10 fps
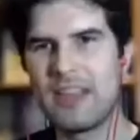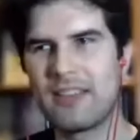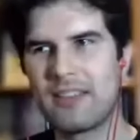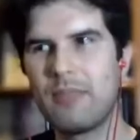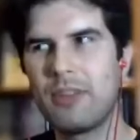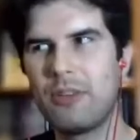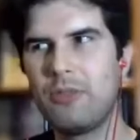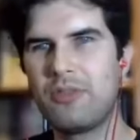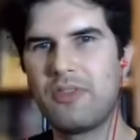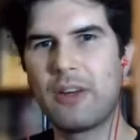yeah, somebody
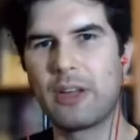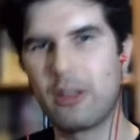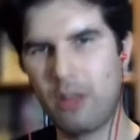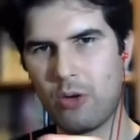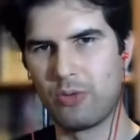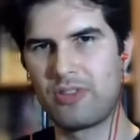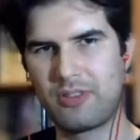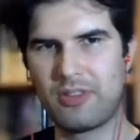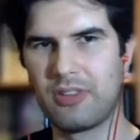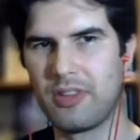who's very
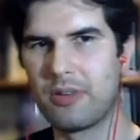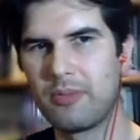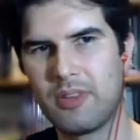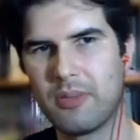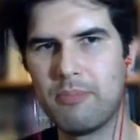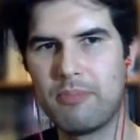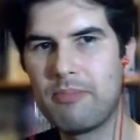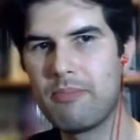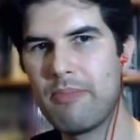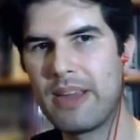close to the, the
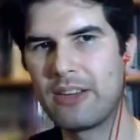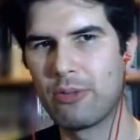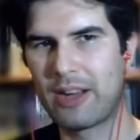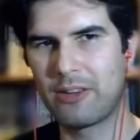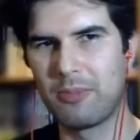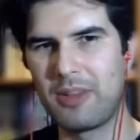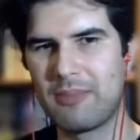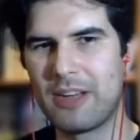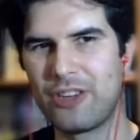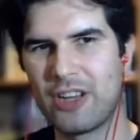main director
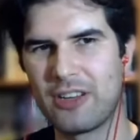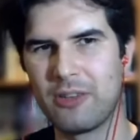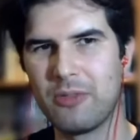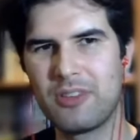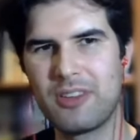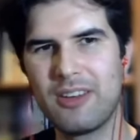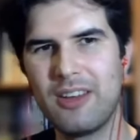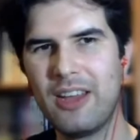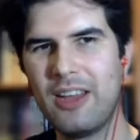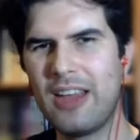played by John
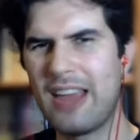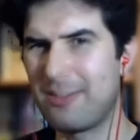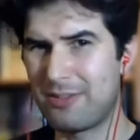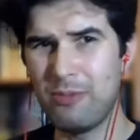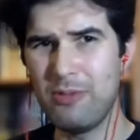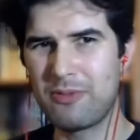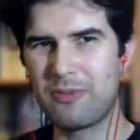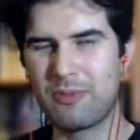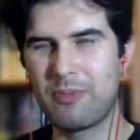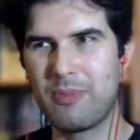Huston, and sort yeah.
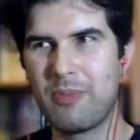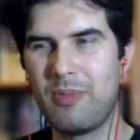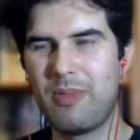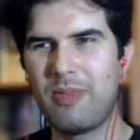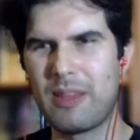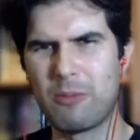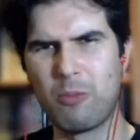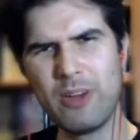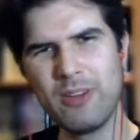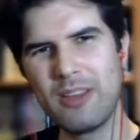of like
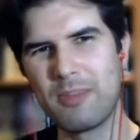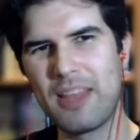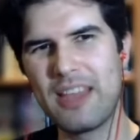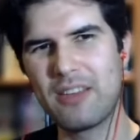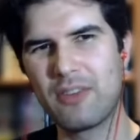weirdly playing a